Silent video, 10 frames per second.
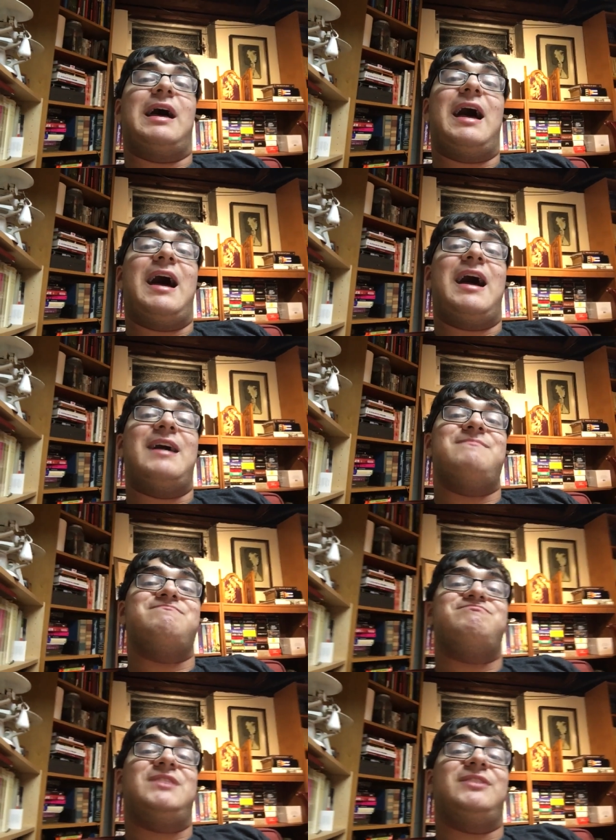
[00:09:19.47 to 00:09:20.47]

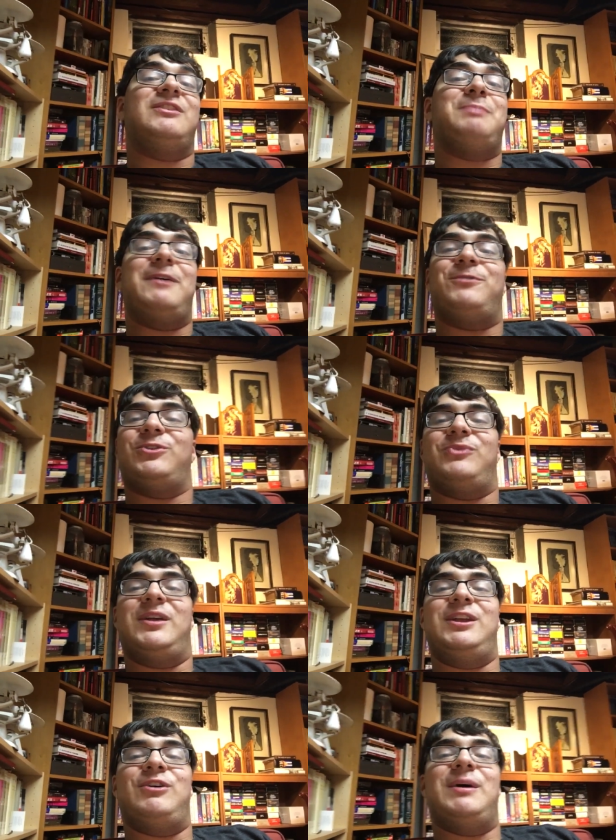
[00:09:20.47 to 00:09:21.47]
I'm this is my first
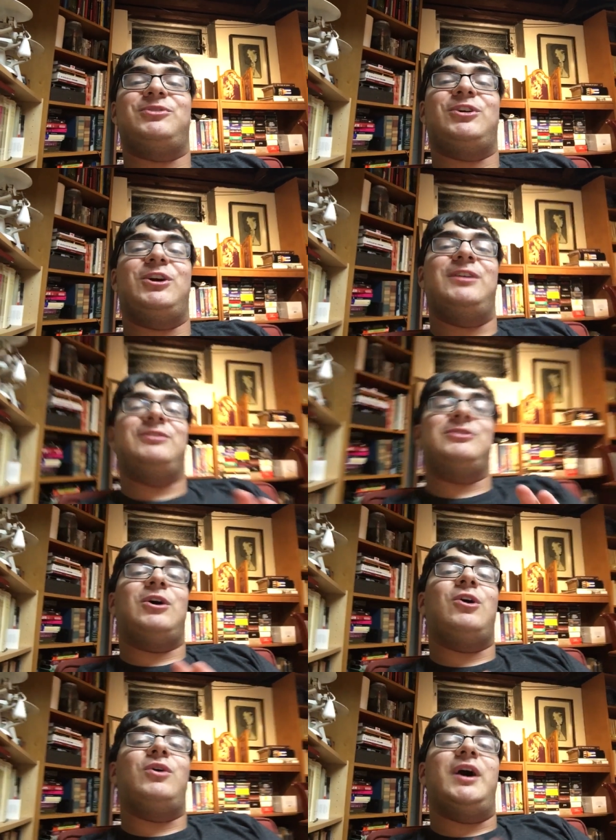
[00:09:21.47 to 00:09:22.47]
video. I'm sorry this is
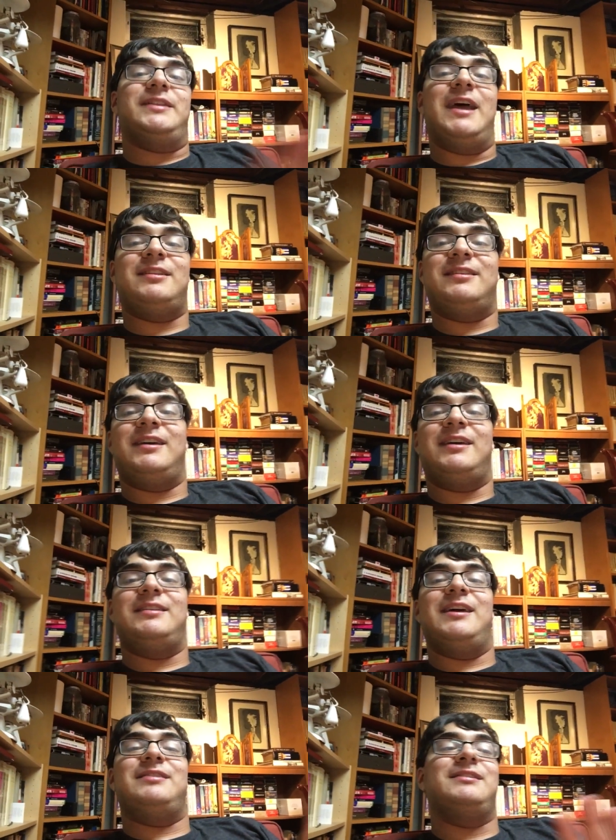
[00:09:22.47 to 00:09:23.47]
all unedited
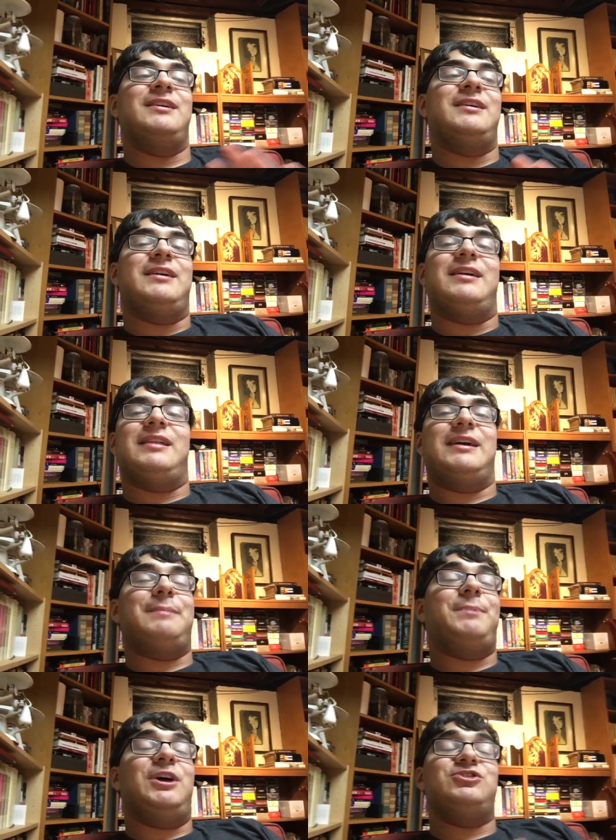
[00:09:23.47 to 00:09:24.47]
and like a
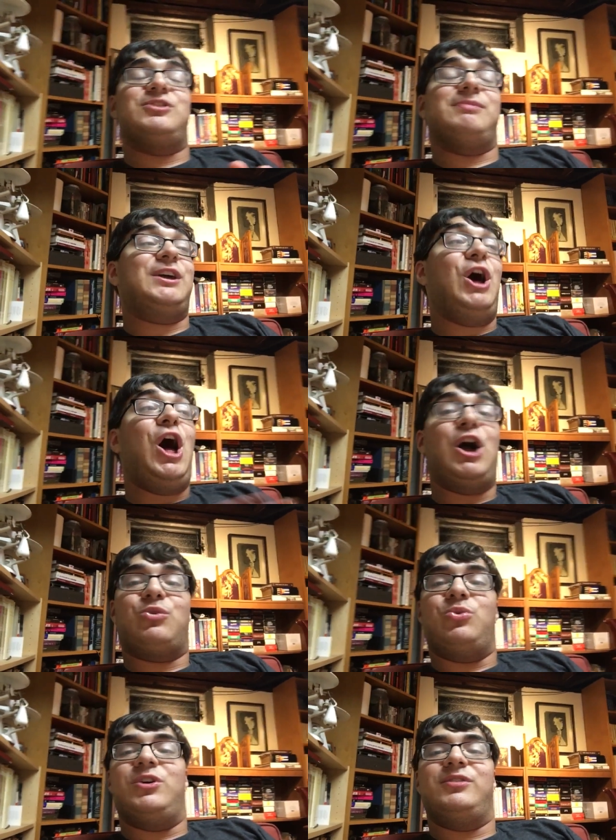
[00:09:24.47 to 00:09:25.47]
bunch of like
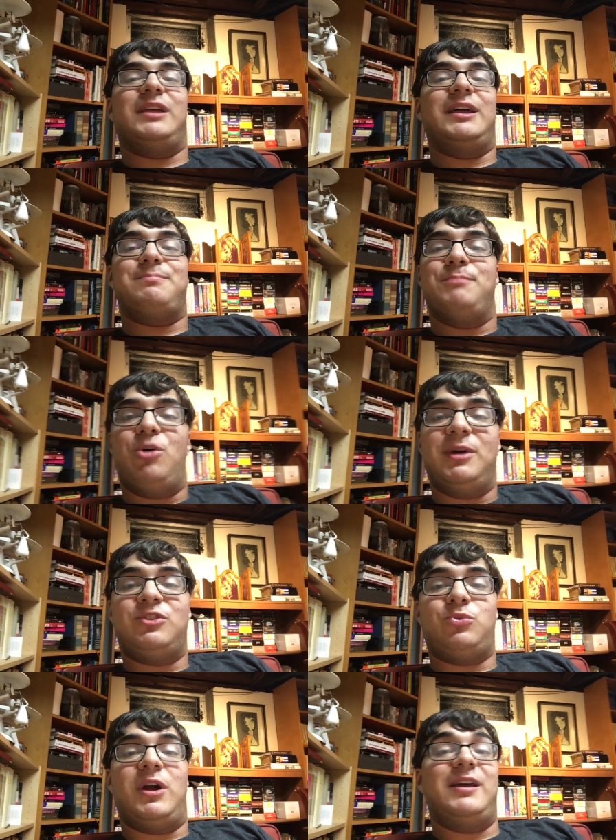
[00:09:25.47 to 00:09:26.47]
awkward like
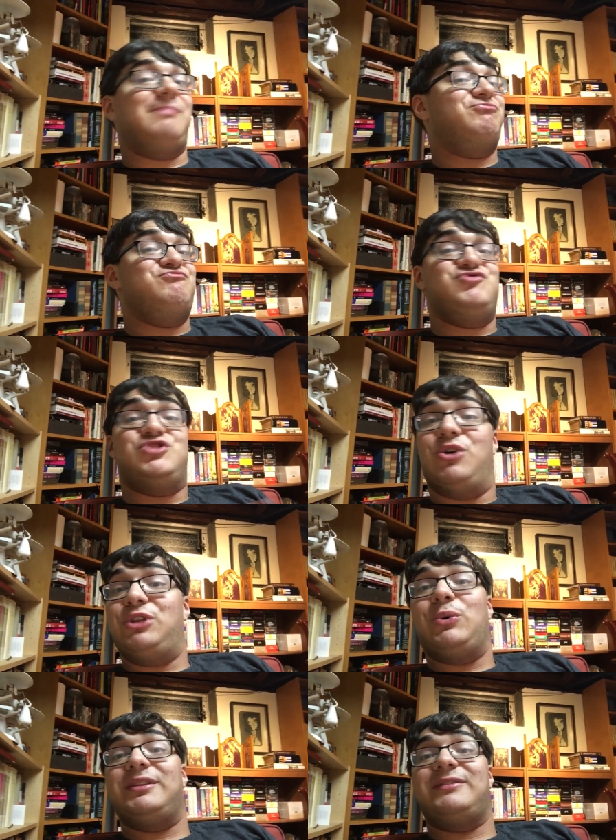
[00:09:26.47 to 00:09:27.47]
moments where I don't
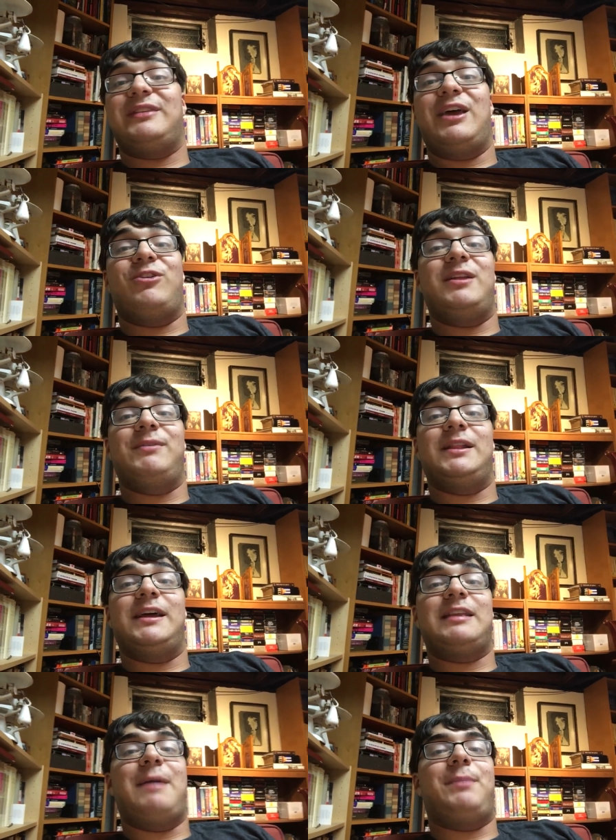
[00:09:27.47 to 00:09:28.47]
know what to say or anything
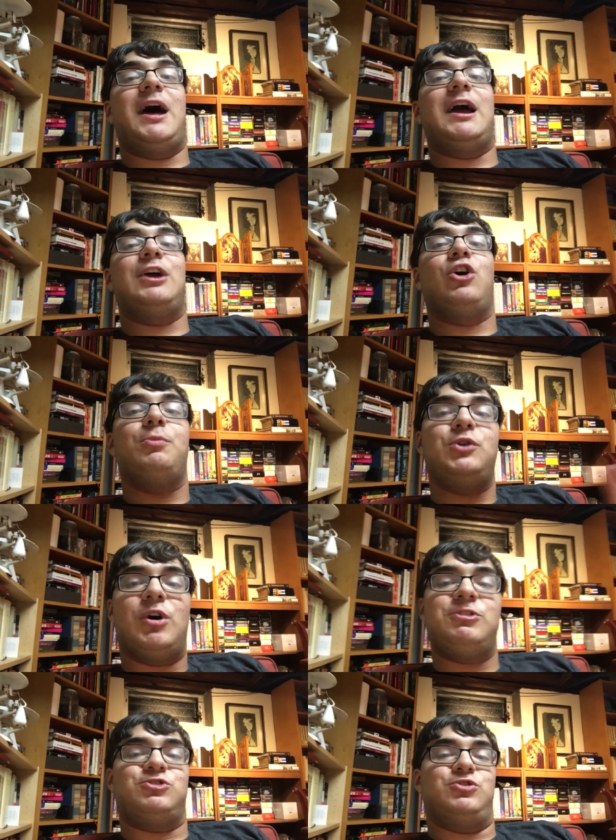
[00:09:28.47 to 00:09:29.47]
like that. But I hope you
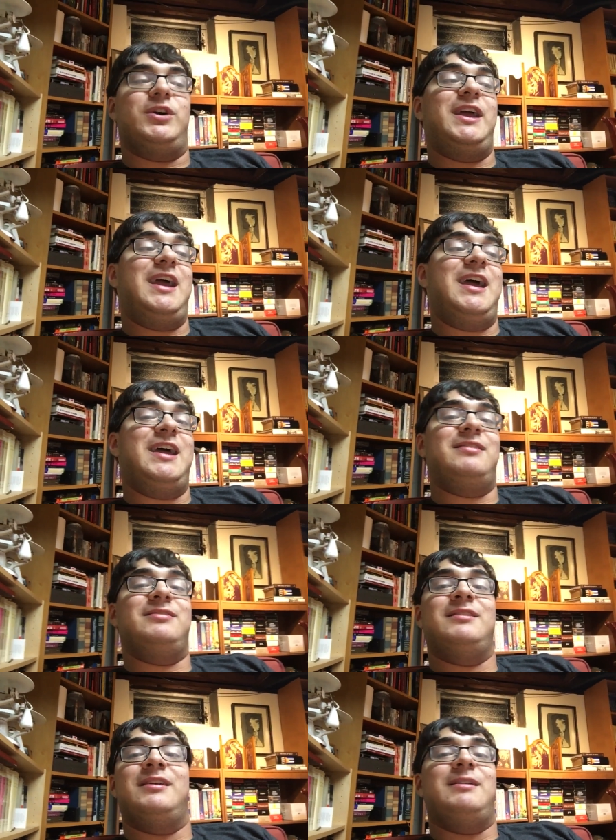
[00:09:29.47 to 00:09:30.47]
all enjoy it,
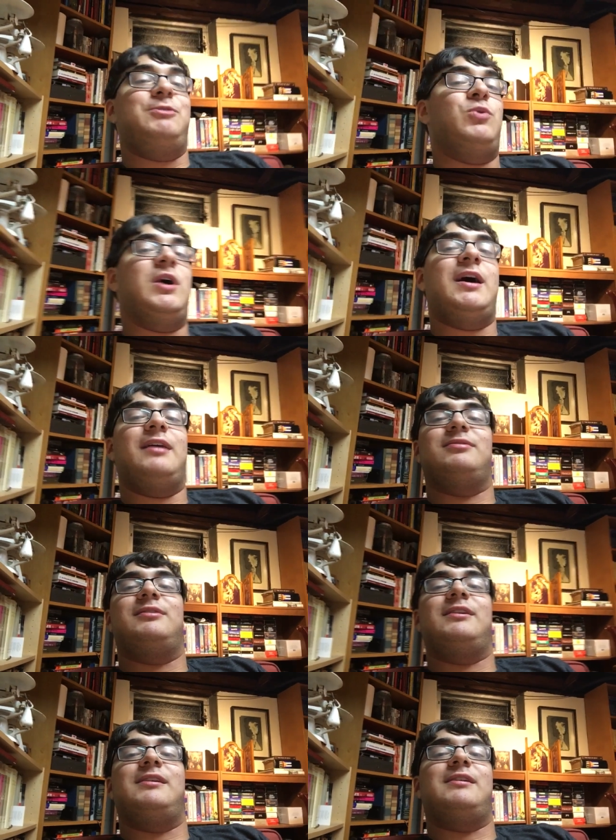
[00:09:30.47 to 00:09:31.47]
and if you want
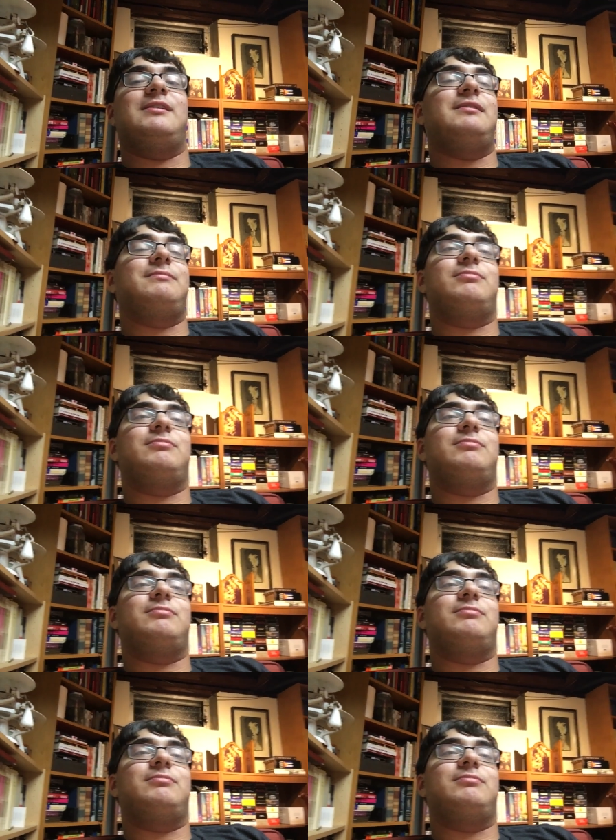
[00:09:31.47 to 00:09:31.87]
to